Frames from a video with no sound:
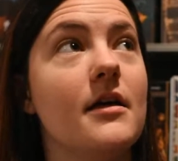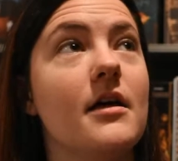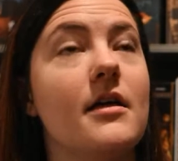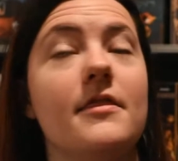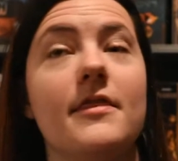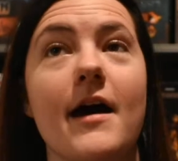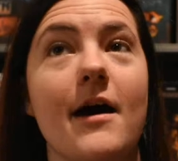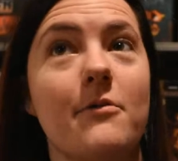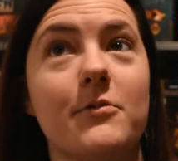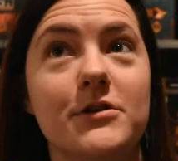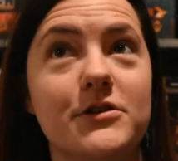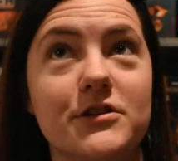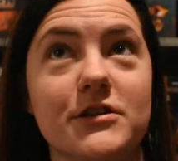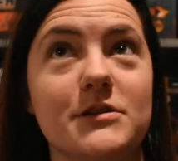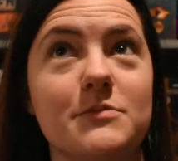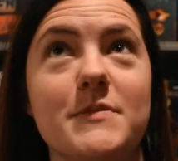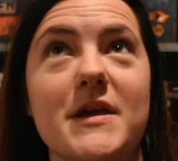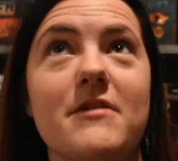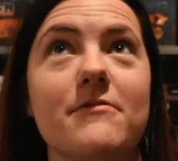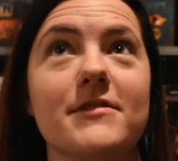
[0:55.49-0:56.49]
That would
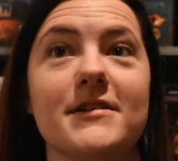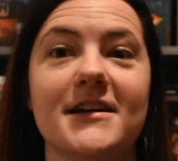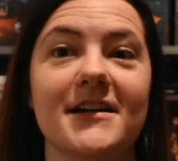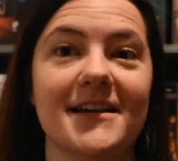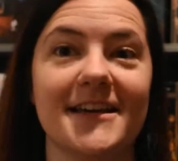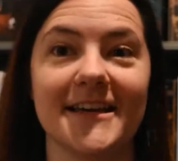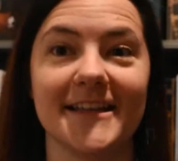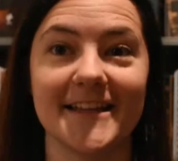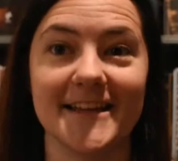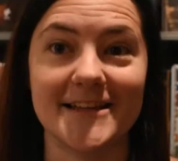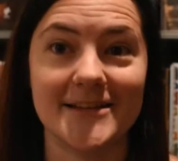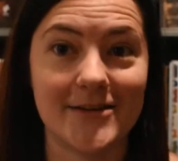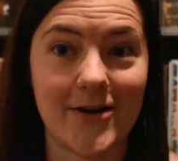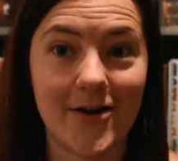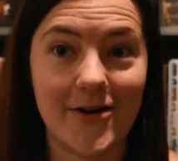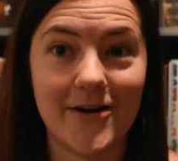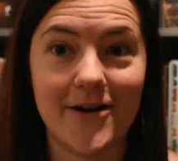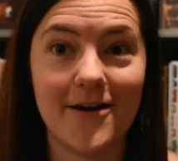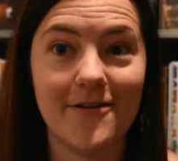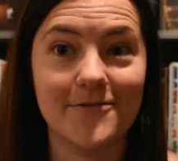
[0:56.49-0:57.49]
just be ridiculous.
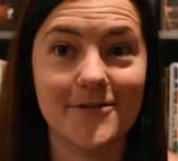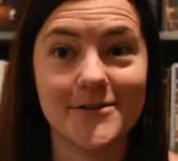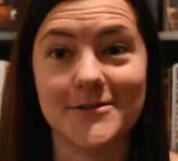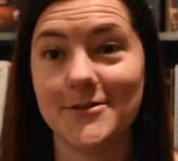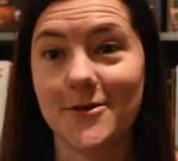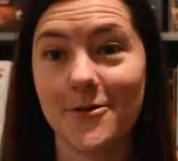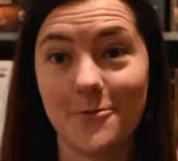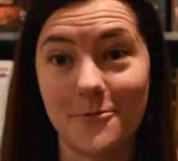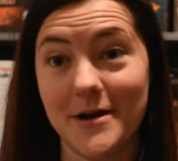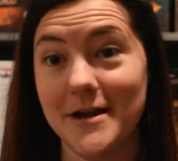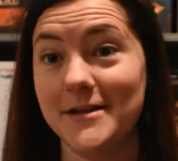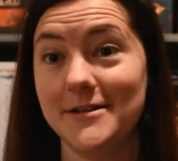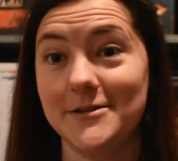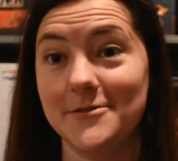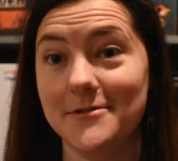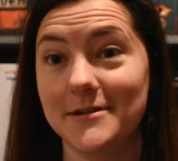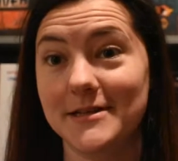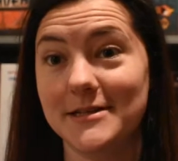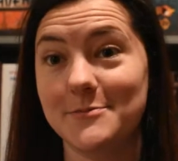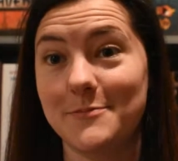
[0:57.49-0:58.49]
Hardcovers are way
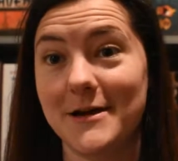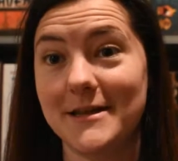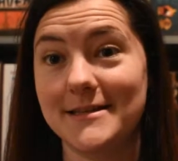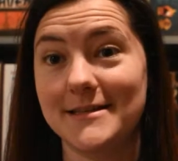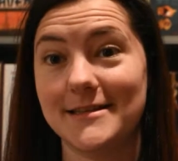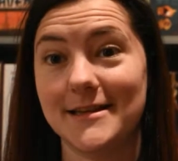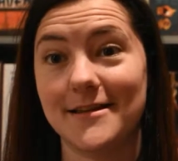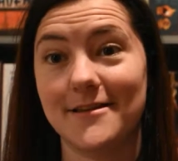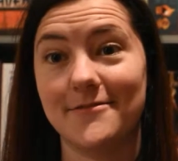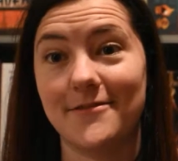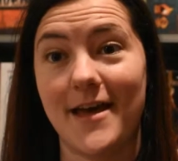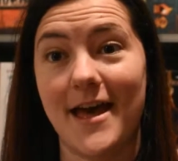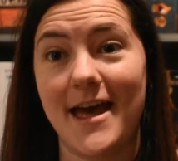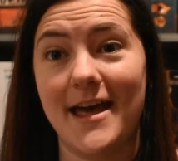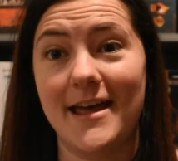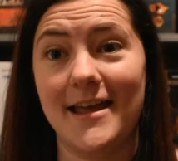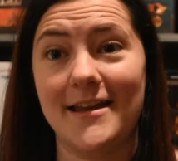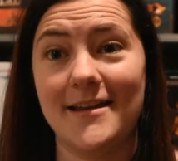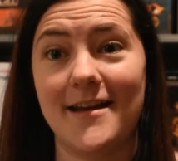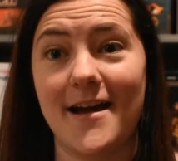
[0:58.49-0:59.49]
too expensive,
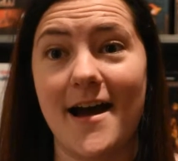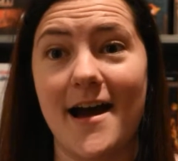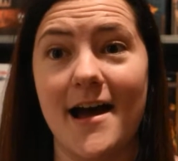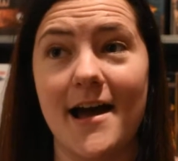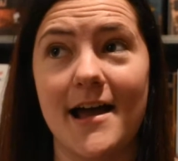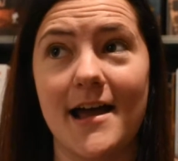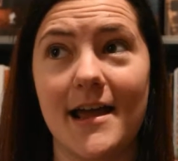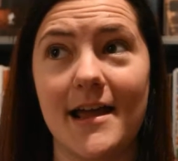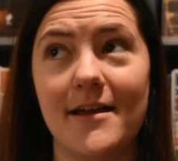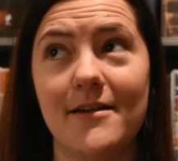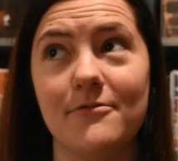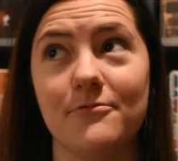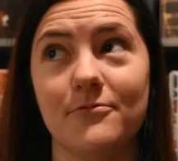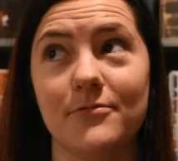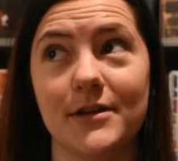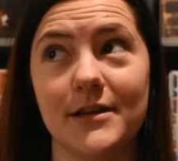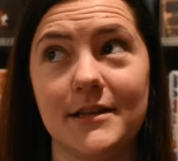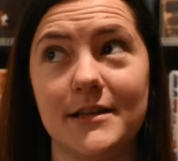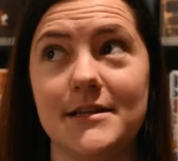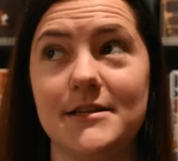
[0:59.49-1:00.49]
and I
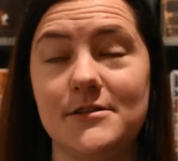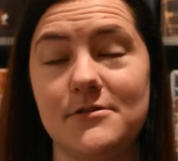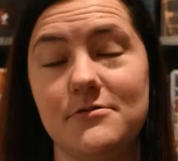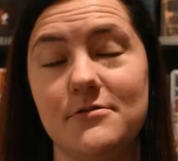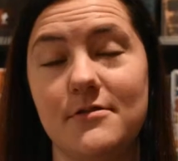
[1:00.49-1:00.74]
really do